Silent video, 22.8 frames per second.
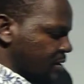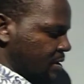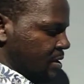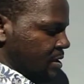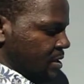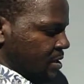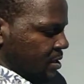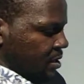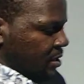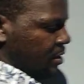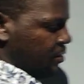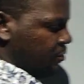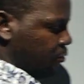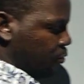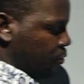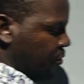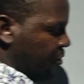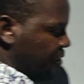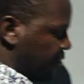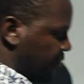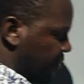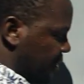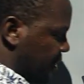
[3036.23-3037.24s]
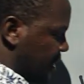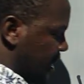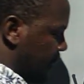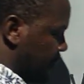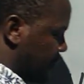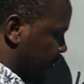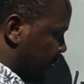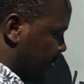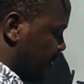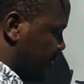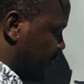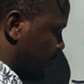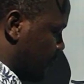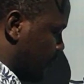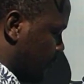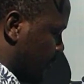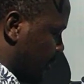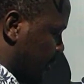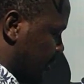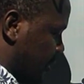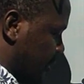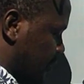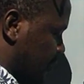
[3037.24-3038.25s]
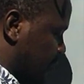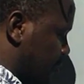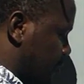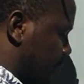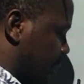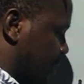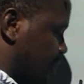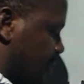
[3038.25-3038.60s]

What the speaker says: is if 250 times 8 is not 1000,